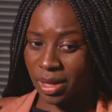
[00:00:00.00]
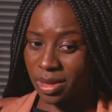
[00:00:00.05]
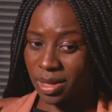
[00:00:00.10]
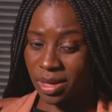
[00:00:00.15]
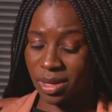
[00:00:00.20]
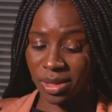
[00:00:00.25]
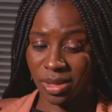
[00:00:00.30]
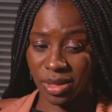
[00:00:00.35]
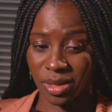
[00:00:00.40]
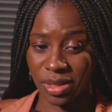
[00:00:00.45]
I
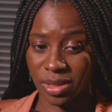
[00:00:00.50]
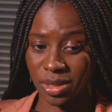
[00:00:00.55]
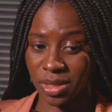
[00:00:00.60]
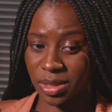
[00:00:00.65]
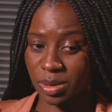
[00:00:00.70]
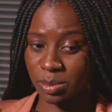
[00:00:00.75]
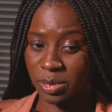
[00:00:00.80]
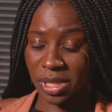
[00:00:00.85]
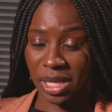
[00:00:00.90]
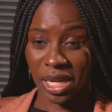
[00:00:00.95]
think that this
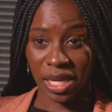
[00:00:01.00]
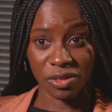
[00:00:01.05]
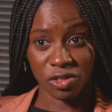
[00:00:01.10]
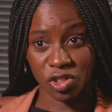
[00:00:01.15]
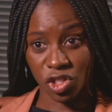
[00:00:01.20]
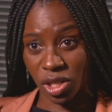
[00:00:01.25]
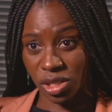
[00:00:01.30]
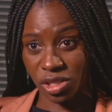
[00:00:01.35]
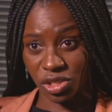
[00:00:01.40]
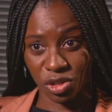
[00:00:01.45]
has been
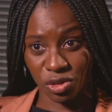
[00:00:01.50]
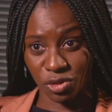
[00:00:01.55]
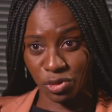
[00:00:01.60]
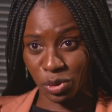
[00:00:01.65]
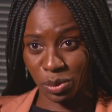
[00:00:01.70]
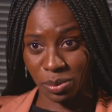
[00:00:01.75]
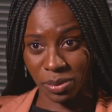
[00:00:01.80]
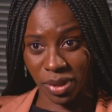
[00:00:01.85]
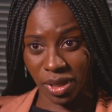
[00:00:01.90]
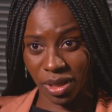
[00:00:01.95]
life-changing
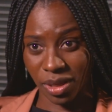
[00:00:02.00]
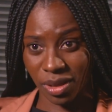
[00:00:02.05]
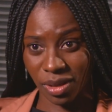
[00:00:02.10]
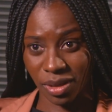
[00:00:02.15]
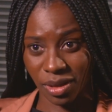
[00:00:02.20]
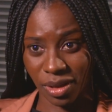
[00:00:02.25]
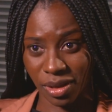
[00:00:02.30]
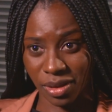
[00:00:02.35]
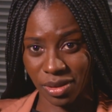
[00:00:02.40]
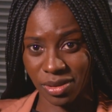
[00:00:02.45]
for
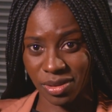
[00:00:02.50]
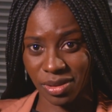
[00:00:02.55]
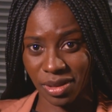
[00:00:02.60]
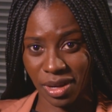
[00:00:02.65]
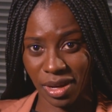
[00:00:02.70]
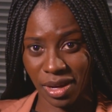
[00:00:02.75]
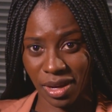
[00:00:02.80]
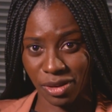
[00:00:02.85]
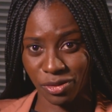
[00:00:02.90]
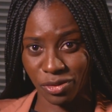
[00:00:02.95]
me,
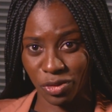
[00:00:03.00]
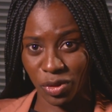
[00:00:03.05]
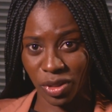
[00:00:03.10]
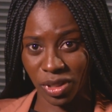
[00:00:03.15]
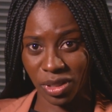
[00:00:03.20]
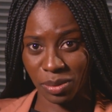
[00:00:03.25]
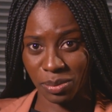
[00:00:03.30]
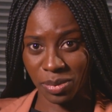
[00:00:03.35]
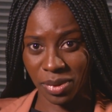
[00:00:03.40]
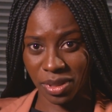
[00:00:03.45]
and I've
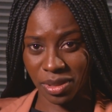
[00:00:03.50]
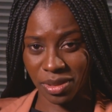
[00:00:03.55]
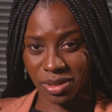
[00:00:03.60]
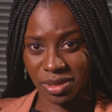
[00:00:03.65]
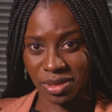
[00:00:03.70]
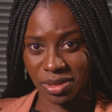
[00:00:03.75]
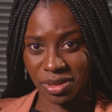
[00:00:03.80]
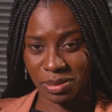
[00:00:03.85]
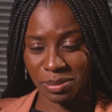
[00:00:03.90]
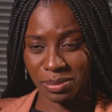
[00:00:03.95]
really
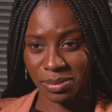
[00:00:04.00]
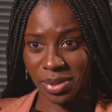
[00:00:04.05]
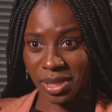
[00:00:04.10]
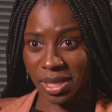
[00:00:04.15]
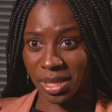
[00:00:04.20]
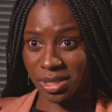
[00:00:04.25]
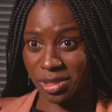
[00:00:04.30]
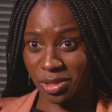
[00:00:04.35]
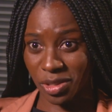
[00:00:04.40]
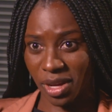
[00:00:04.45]
been
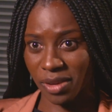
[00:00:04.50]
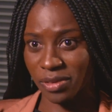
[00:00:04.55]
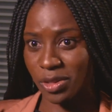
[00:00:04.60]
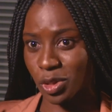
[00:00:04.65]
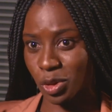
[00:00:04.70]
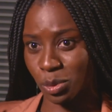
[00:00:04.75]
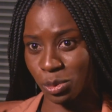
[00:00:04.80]
blessed to have this